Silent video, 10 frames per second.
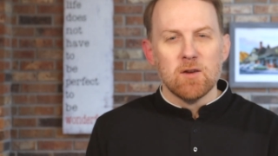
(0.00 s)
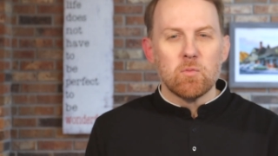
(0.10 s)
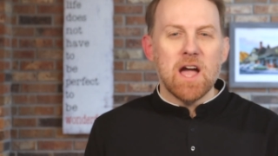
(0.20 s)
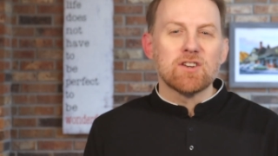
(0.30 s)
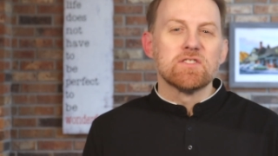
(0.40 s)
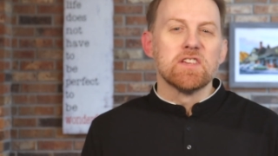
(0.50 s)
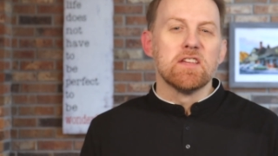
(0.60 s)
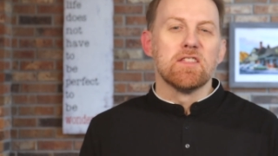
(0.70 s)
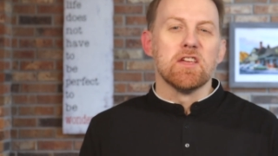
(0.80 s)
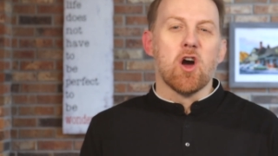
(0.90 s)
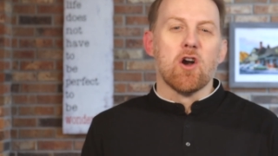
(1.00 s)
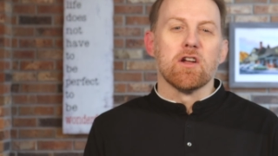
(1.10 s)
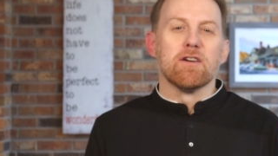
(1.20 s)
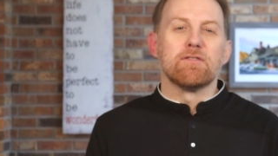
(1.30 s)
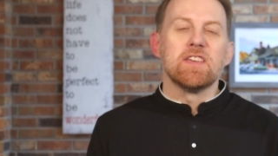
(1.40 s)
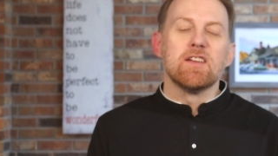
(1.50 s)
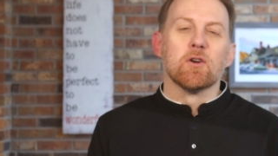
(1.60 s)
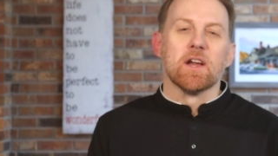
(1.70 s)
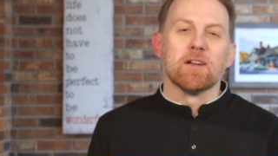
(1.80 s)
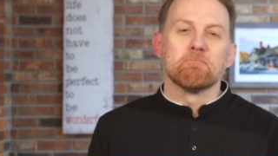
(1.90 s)
Practicing the art of
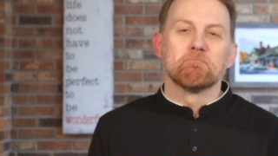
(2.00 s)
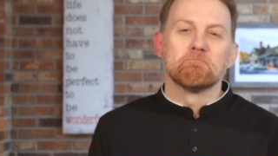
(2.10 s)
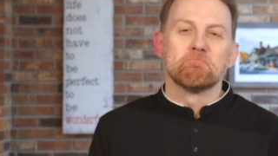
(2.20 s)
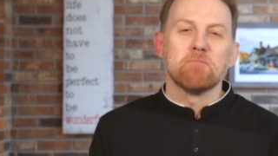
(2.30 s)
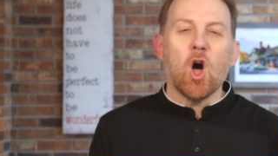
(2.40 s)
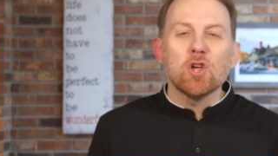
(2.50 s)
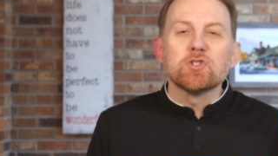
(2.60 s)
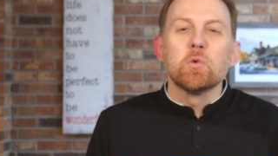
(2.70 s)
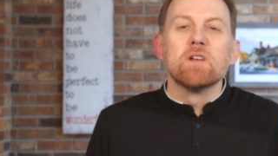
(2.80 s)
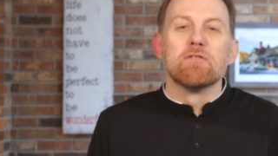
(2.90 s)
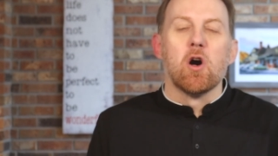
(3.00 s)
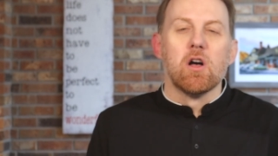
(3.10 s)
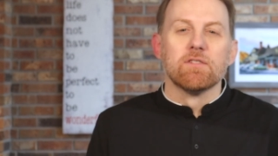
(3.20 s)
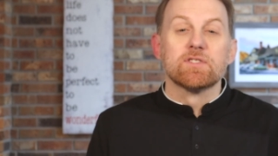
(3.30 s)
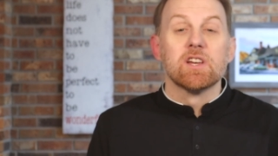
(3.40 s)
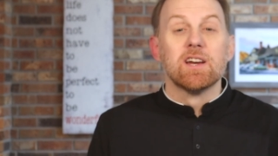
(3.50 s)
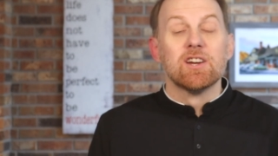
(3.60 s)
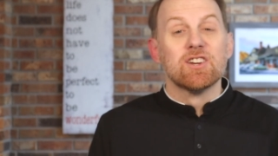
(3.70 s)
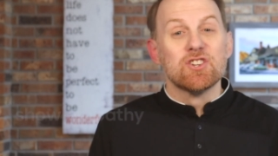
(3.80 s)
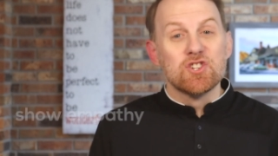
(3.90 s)
hearing also involves
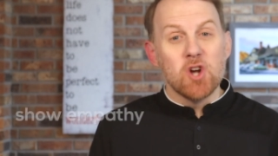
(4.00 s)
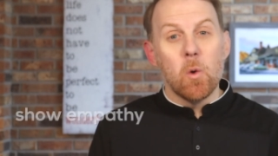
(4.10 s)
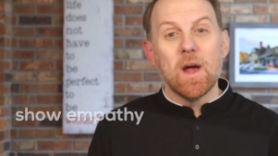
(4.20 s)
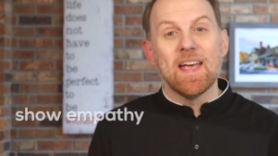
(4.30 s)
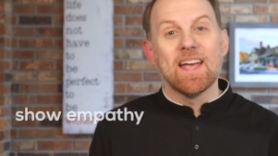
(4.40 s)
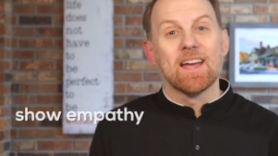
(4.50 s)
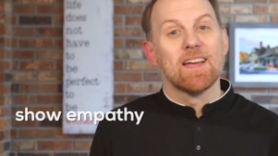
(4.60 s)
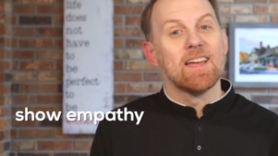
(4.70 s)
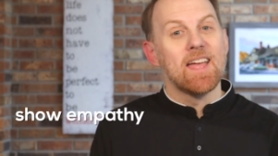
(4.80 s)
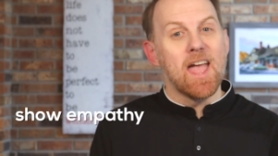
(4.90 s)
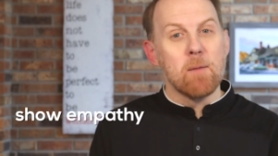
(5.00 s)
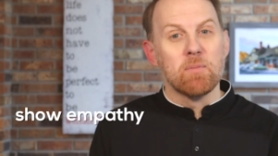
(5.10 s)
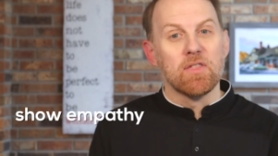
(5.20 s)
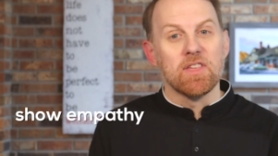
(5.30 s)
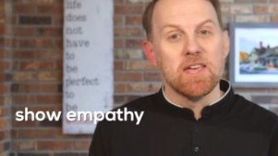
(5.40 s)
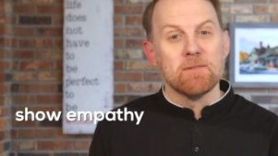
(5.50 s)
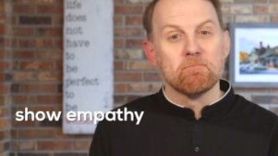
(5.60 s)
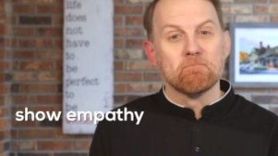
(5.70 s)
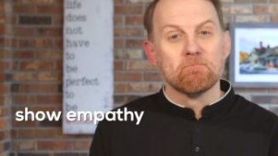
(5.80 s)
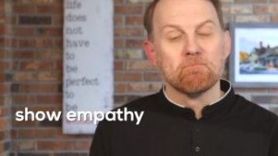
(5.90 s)
showing empathy.
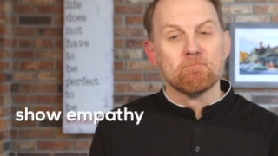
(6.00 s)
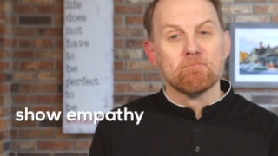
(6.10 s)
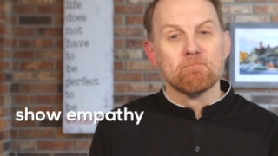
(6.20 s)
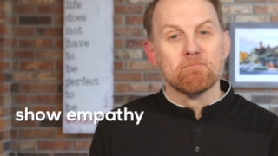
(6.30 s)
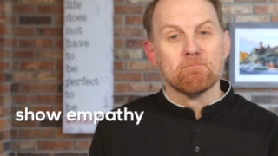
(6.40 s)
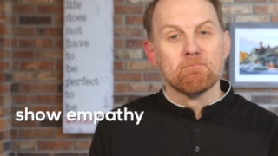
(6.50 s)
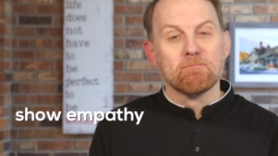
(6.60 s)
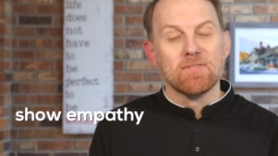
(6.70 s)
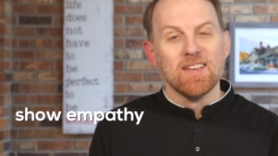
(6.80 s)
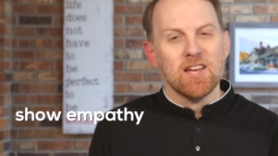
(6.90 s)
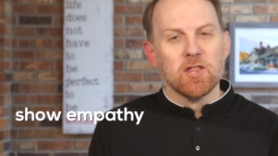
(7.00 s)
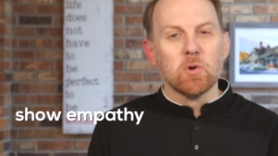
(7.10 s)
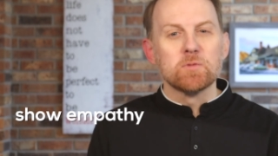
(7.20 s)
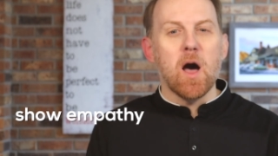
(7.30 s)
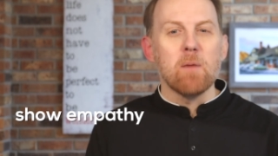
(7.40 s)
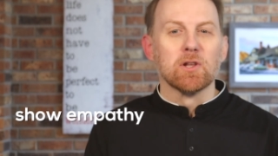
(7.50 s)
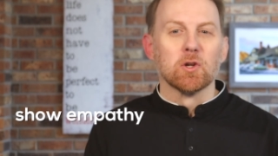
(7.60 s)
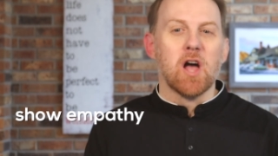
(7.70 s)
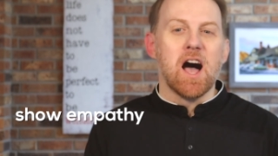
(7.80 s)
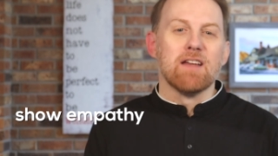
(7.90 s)
The most popular
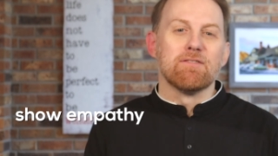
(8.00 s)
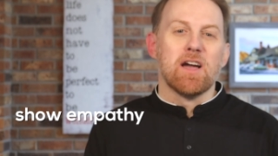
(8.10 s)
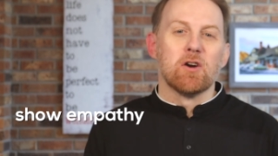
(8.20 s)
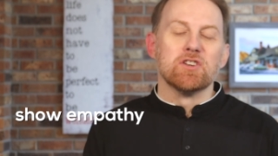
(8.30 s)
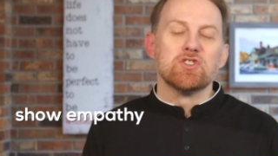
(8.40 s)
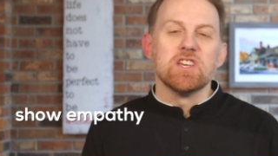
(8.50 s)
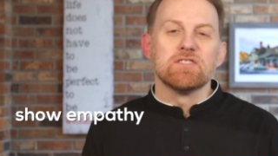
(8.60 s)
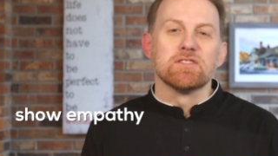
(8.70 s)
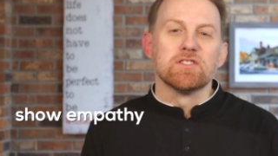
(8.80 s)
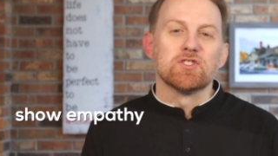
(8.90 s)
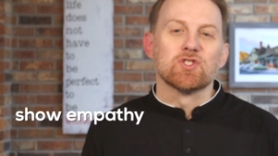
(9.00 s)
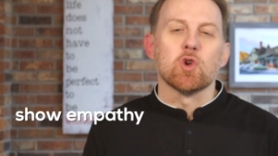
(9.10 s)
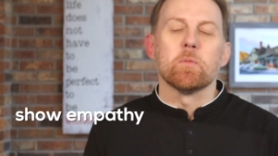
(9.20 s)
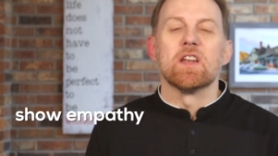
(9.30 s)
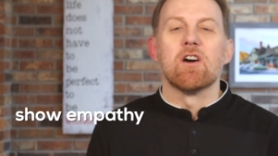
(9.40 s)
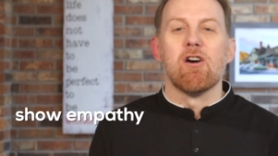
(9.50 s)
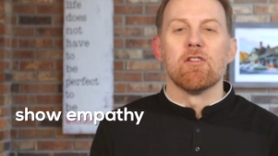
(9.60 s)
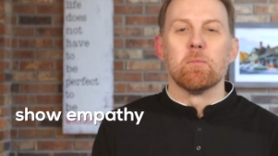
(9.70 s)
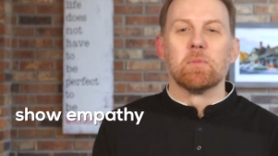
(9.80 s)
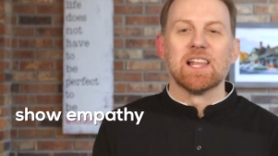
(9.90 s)
line found in Jesus' Sermon on
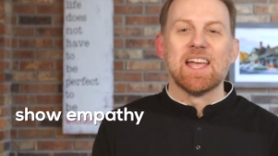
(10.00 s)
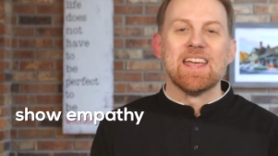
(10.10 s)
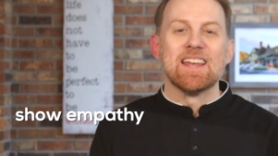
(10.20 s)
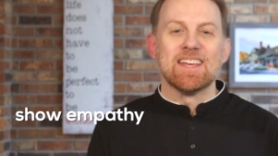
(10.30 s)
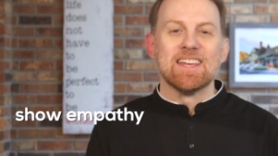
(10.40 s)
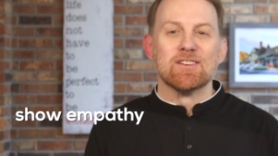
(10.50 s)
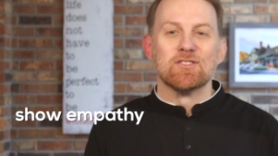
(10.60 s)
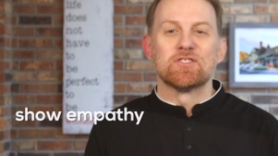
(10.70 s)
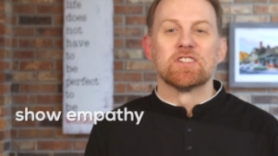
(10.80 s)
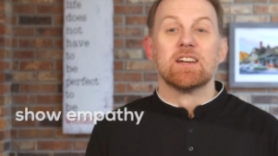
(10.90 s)
the Plain is